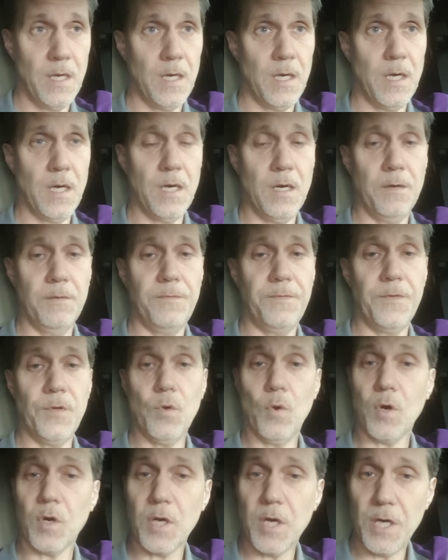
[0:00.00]
of
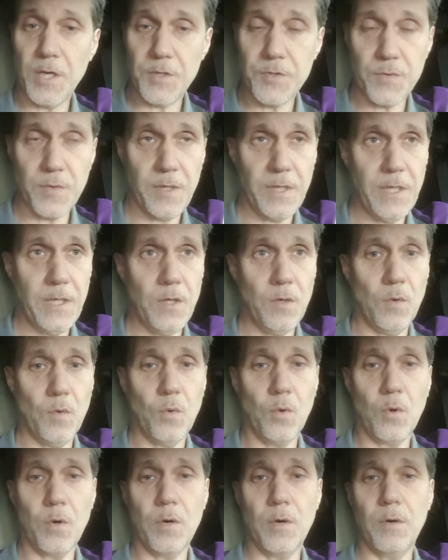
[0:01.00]
your country
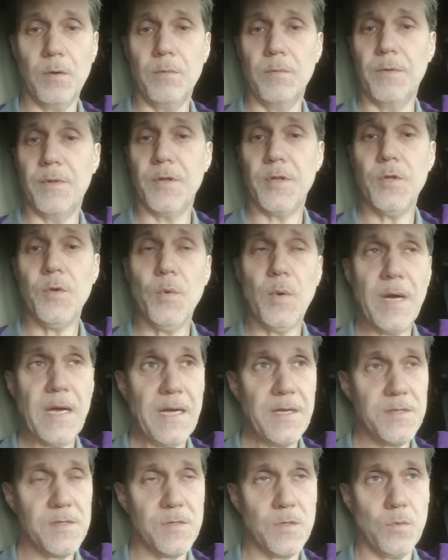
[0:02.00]
or the
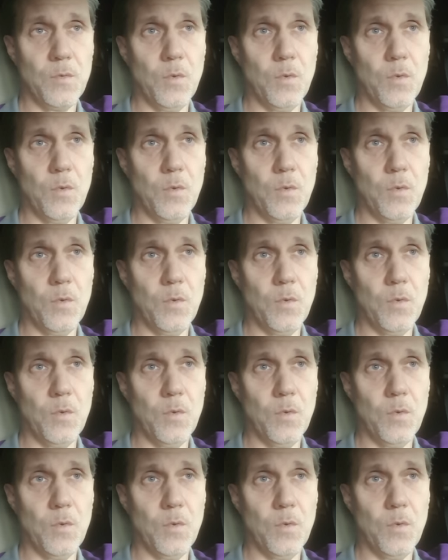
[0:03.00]
U.S.